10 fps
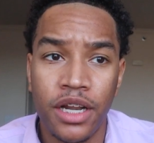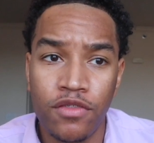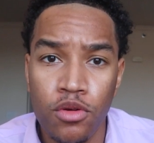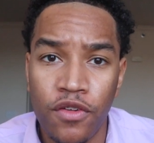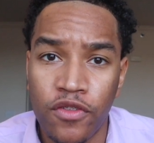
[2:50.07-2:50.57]
But
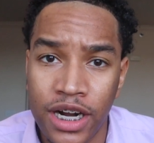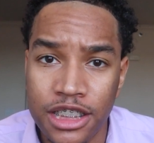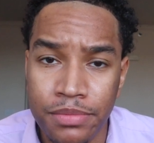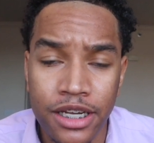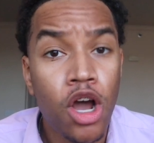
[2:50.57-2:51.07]
if you a
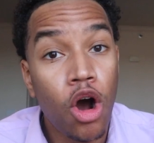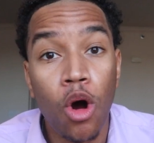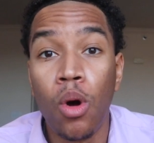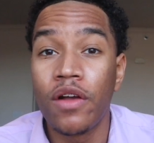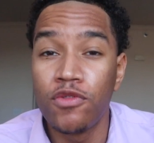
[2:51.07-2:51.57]
freshman,
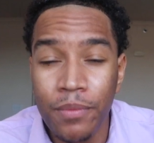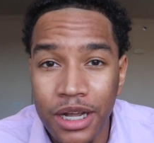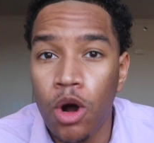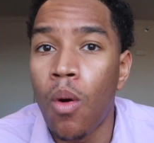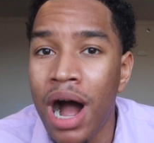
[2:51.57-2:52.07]
or if you've
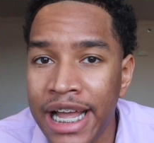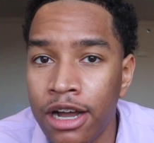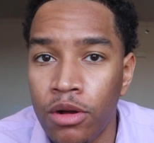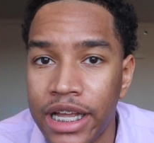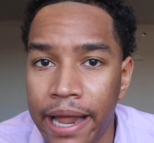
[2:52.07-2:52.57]
been
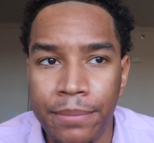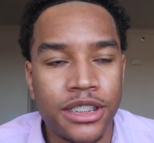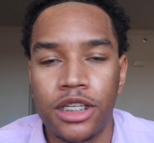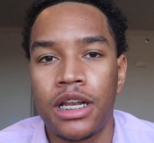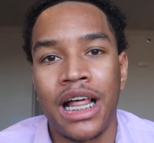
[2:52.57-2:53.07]
quiet on
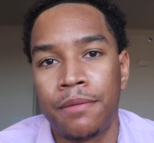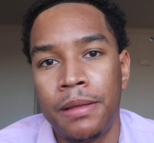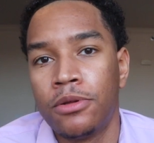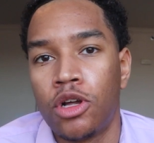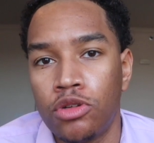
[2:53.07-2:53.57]
campus and a lot of
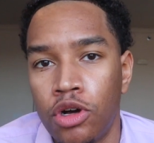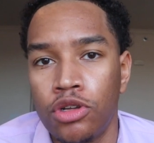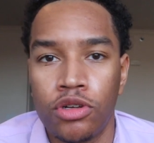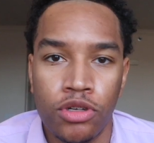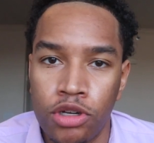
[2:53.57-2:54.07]
people don't
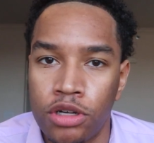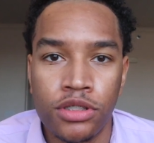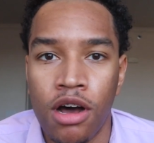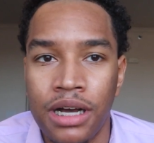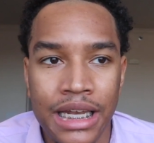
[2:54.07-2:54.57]
know you or you don't
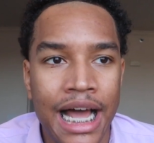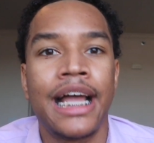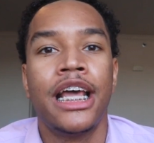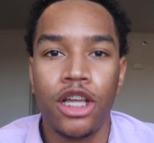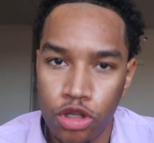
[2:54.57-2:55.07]
talk a
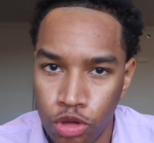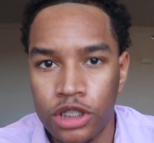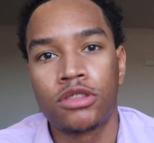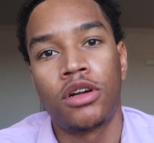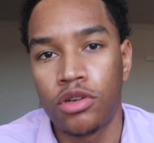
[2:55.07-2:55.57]
lot, you
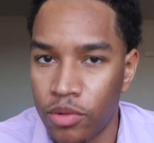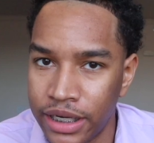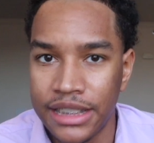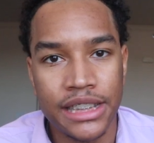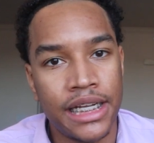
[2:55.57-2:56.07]
can start
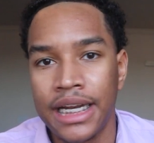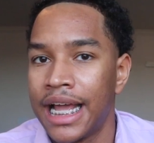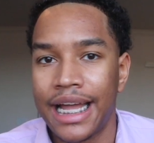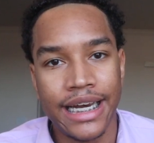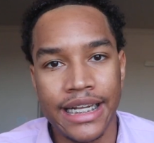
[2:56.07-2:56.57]
doing this shit,
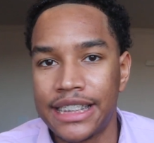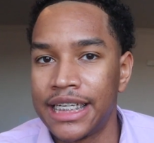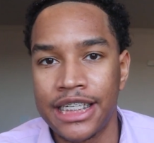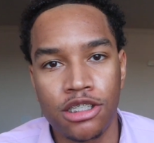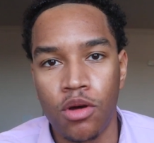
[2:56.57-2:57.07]
and this
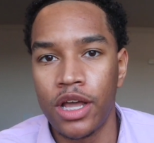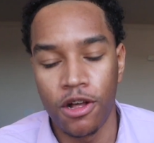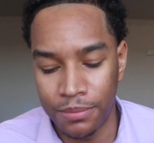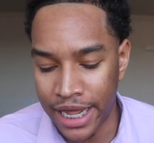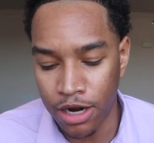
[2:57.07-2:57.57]
shit is going to
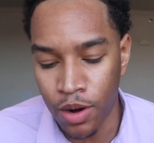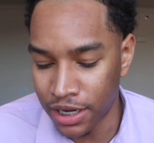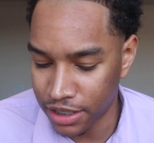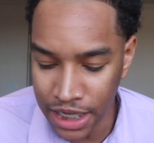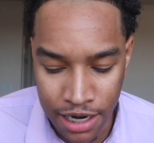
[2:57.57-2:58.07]
help like
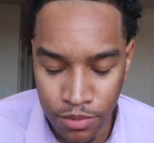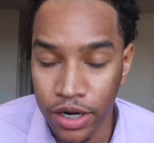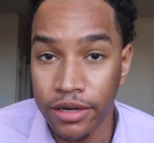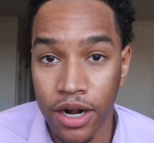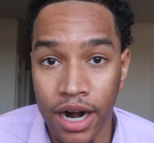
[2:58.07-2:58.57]

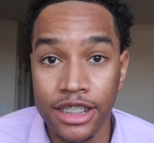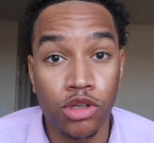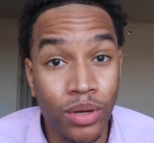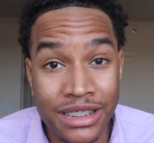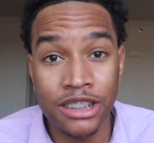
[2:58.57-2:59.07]
clockwork. All right.
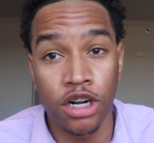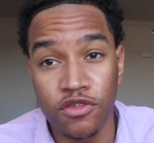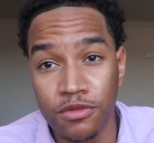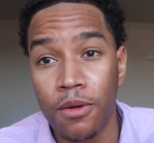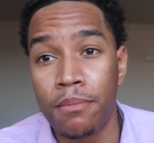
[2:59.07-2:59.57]
So it
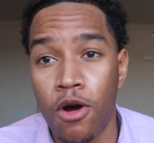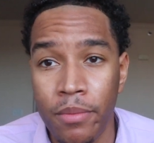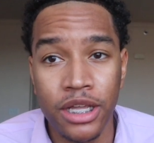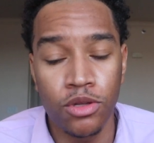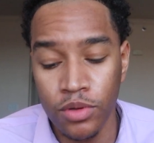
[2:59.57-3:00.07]
starts from the
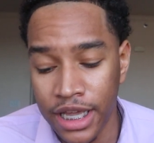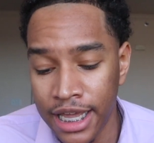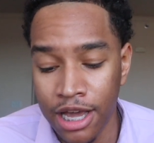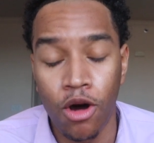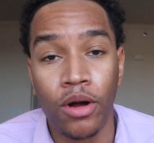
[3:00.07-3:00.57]
moment you
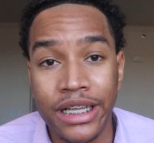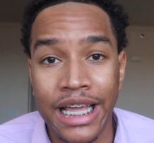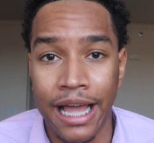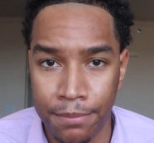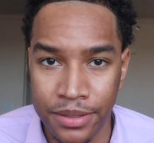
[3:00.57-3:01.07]
get on
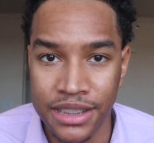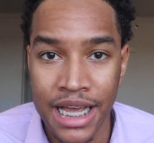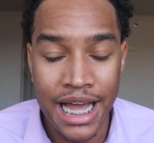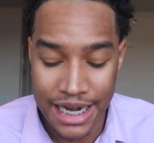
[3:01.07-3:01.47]
campus.